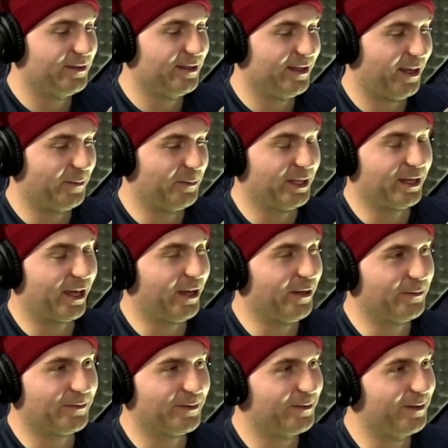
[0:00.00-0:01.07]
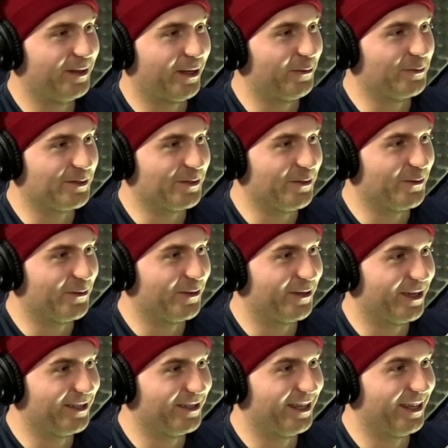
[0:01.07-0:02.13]
I mean I always knew.
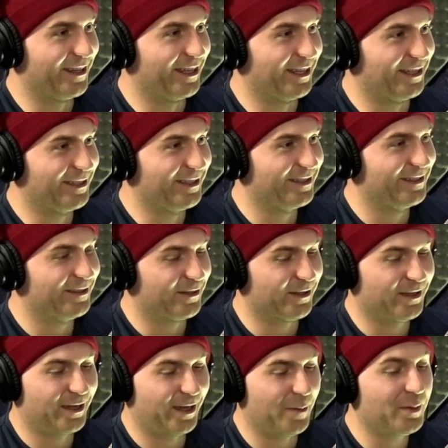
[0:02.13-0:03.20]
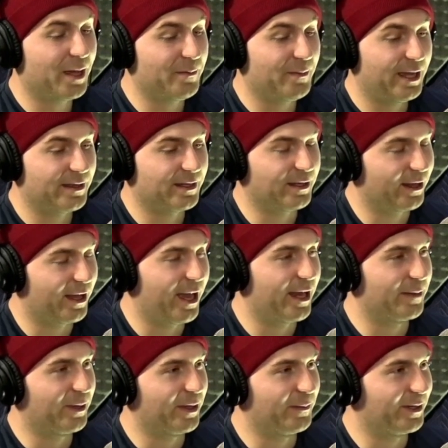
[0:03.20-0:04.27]
I think I'm not mad that he
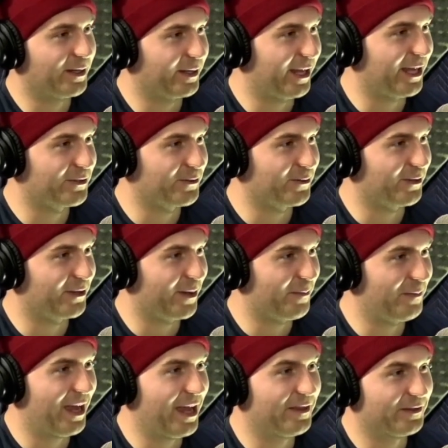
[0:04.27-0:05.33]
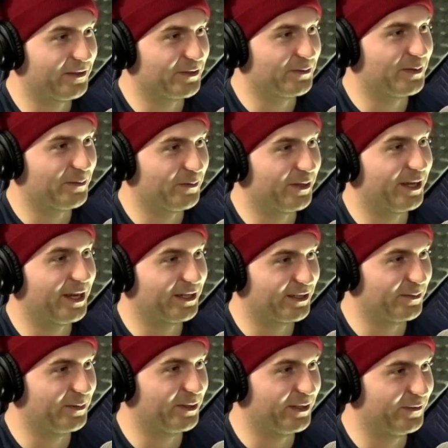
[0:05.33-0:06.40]
lied about being natural. I'm mad that there's people that
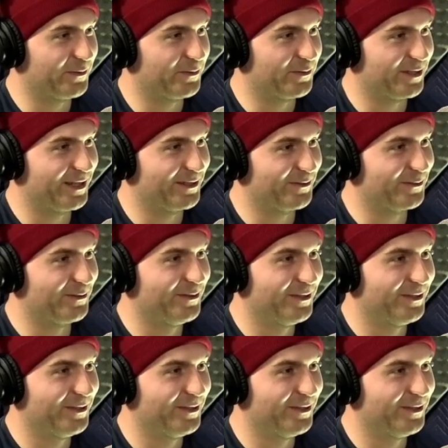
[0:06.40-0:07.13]
actually believed he was natural.